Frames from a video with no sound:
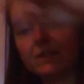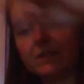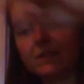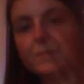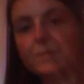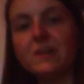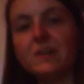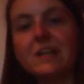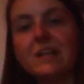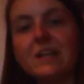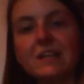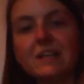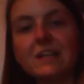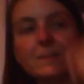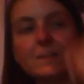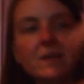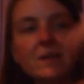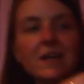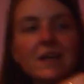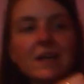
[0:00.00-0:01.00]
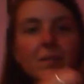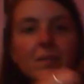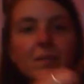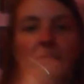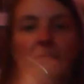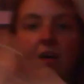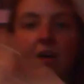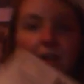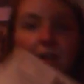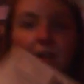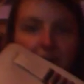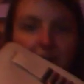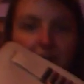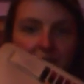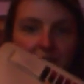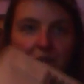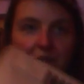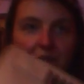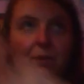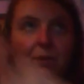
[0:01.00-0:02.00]
I could put it like this, but I can't carry it
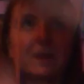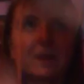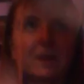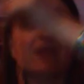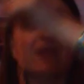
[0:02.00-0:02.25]
the other